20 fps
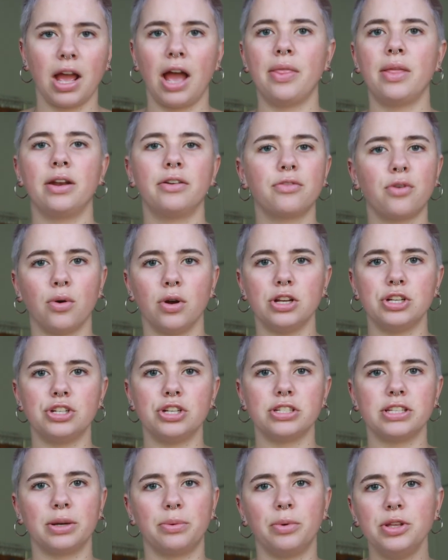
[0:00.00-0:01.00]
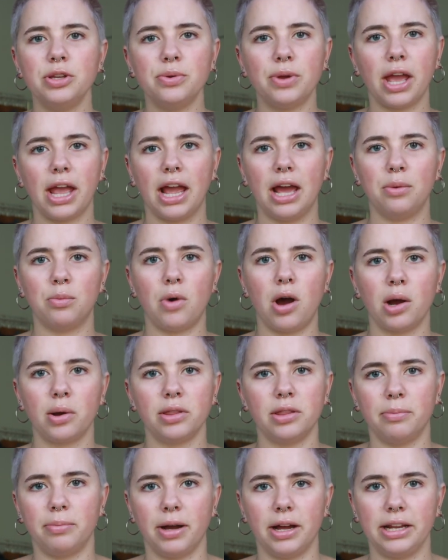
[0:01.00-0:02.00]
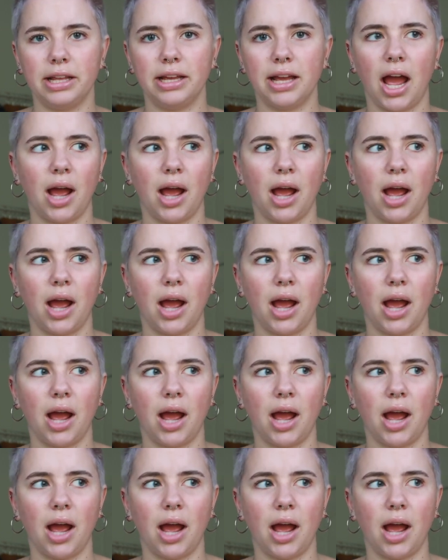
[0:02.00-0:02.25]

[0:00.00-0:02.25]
And then of course, just like when you can, walk with a buddy.